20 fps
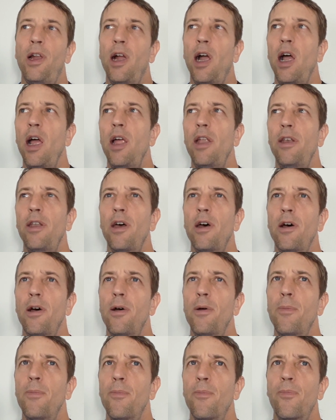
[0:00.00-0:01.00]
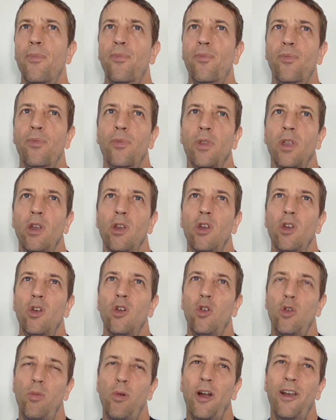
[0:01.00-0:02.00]
And
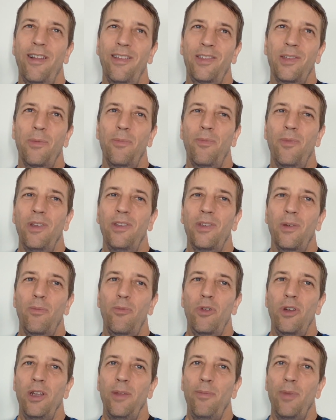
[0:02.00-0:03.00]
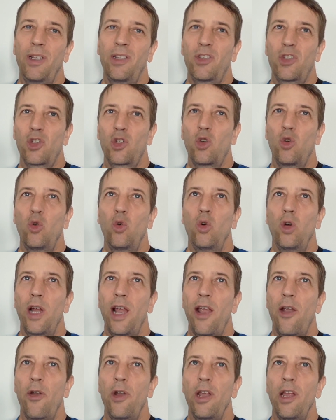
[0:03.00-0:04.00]
Ubon is a pretty big school
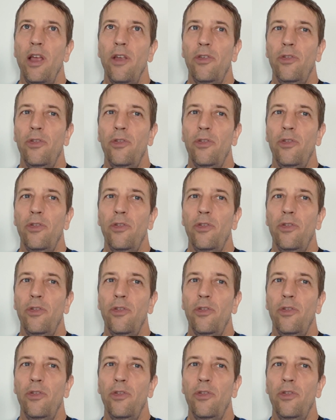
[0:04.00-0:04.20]
area.